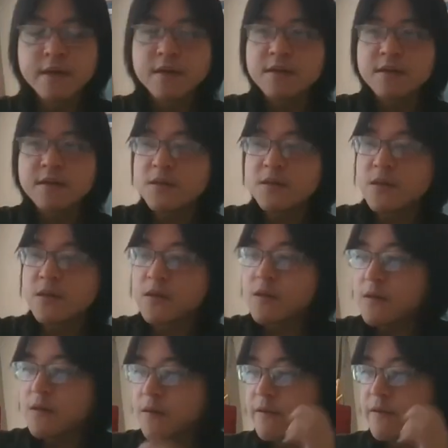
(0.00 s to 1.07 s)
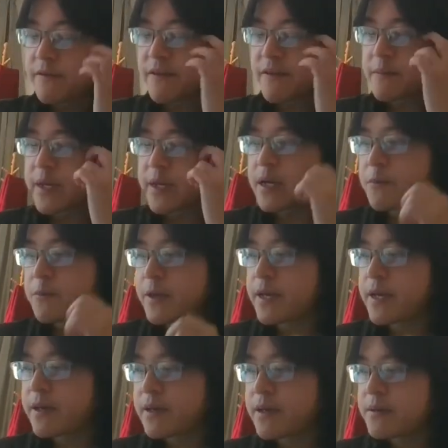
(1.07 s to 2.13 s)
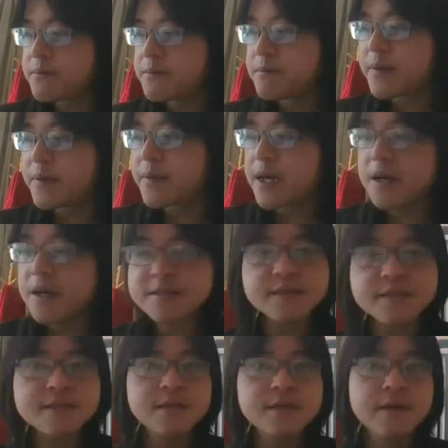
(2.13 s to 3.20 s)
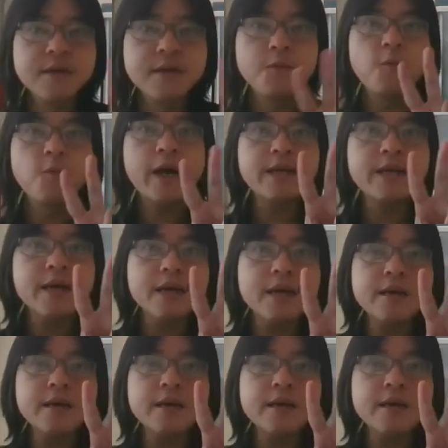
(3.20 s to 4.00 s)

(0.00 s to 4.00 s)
So from here because whether